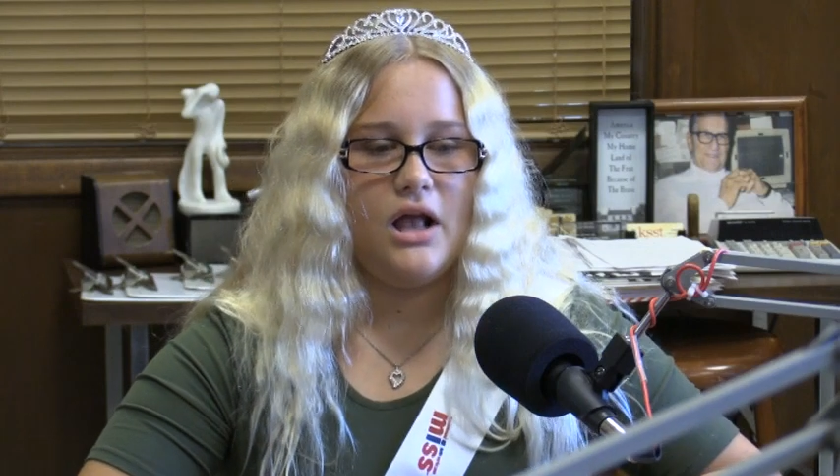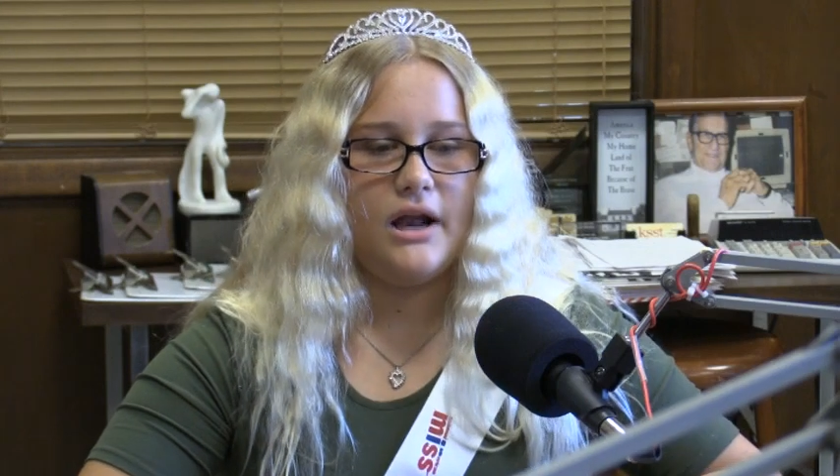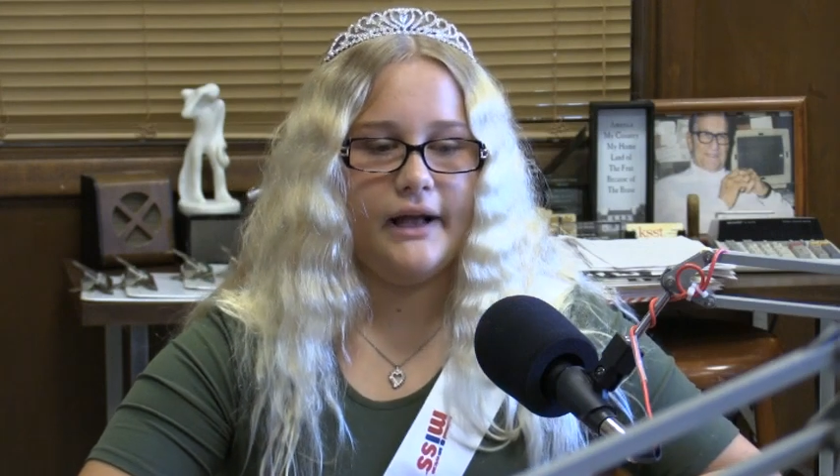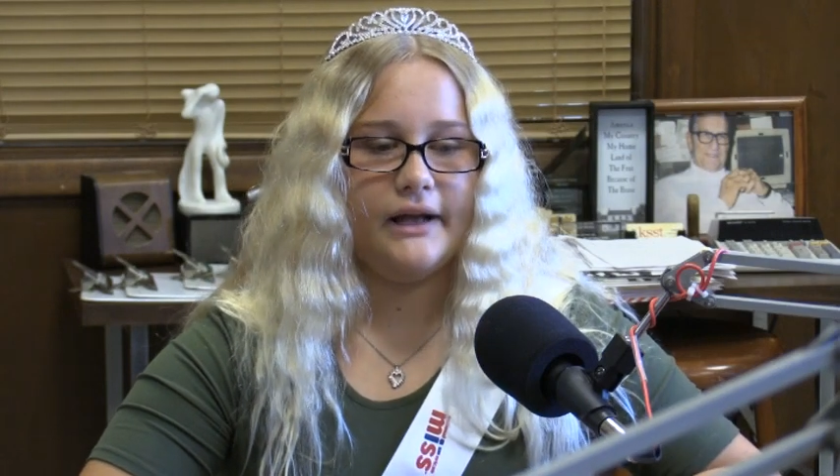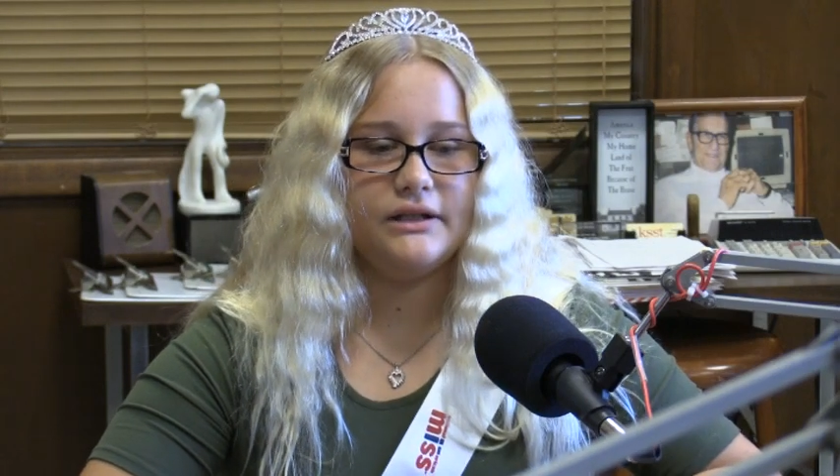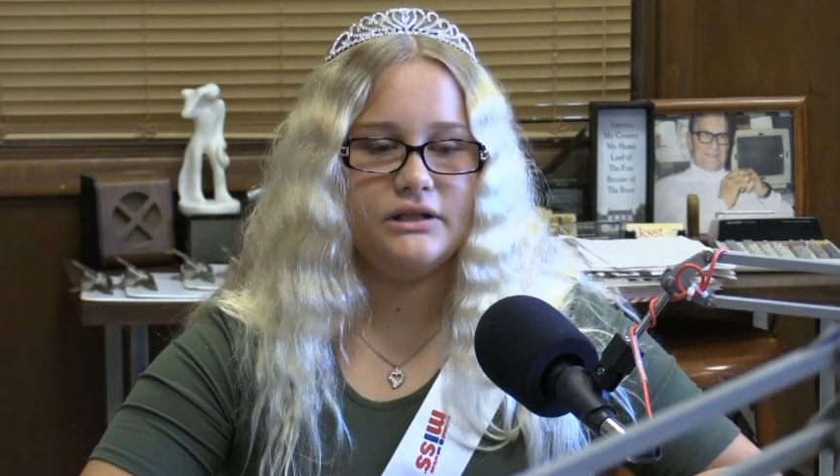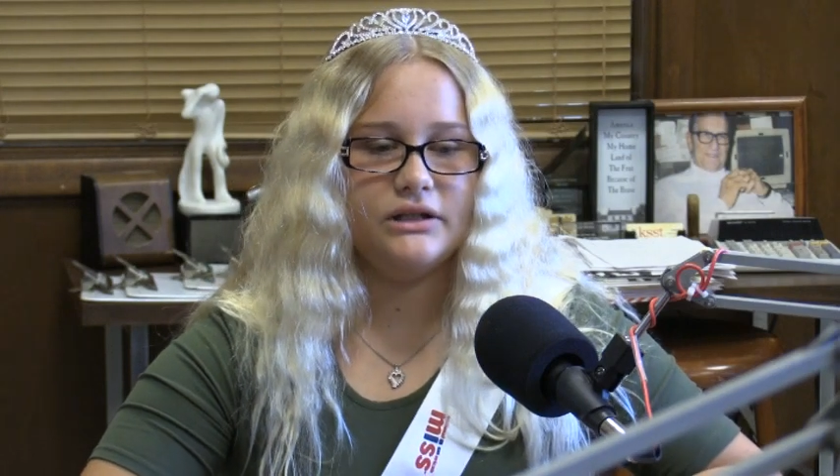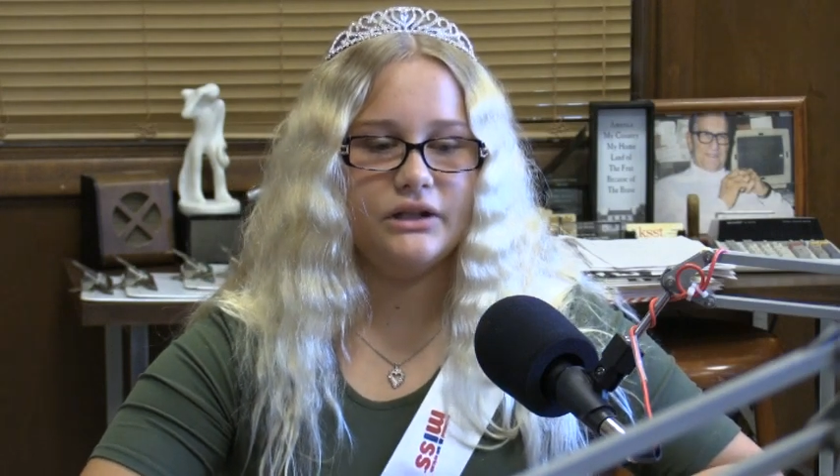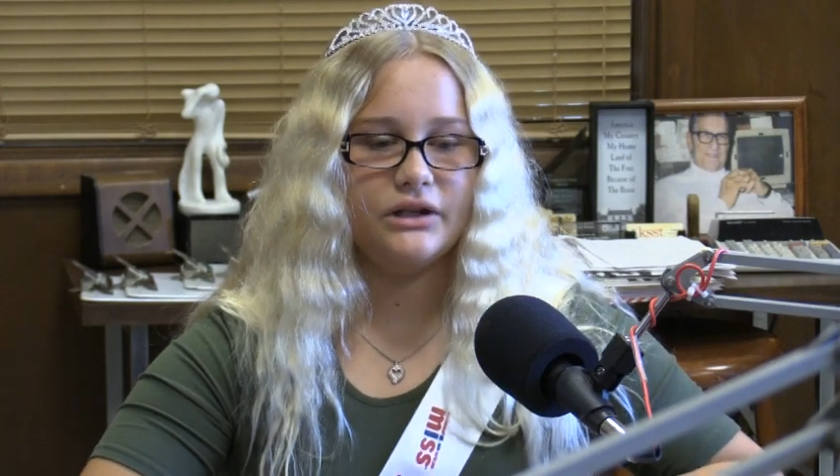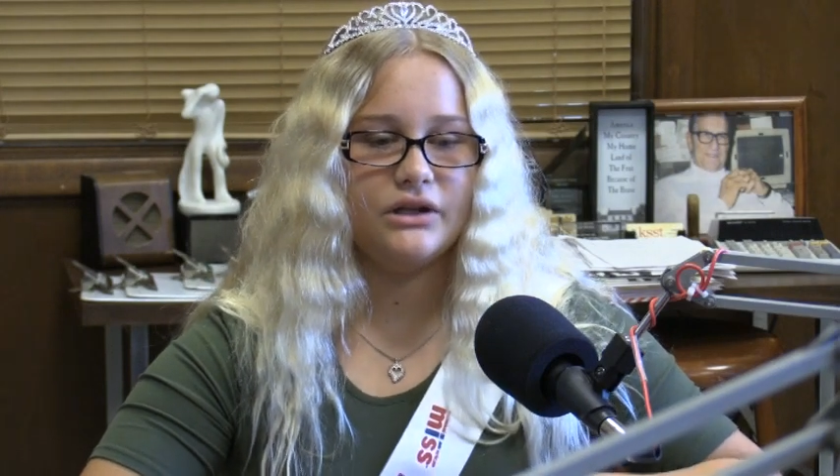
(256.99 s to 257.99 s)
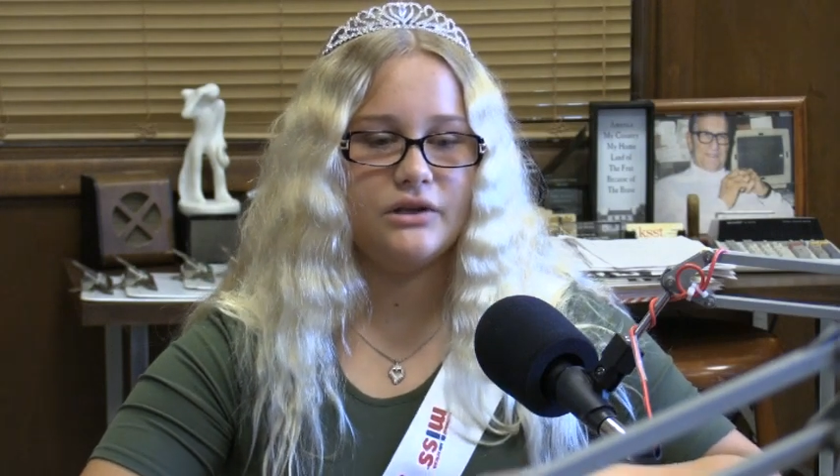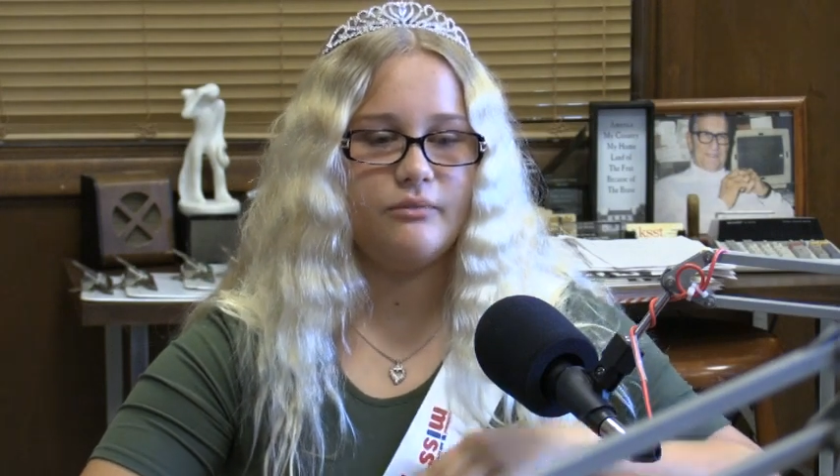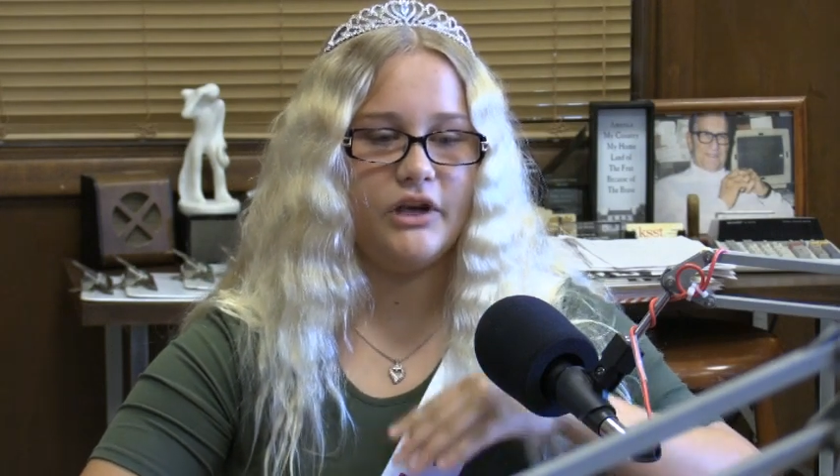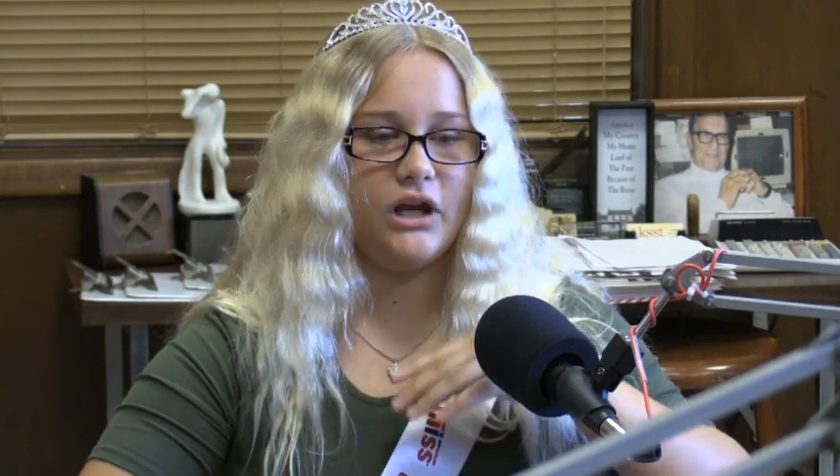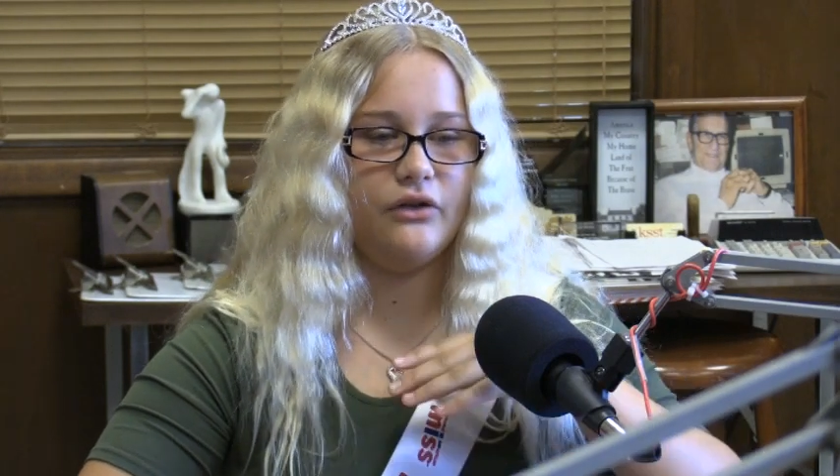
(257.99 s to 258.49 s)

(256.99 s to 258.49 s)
And I got to meet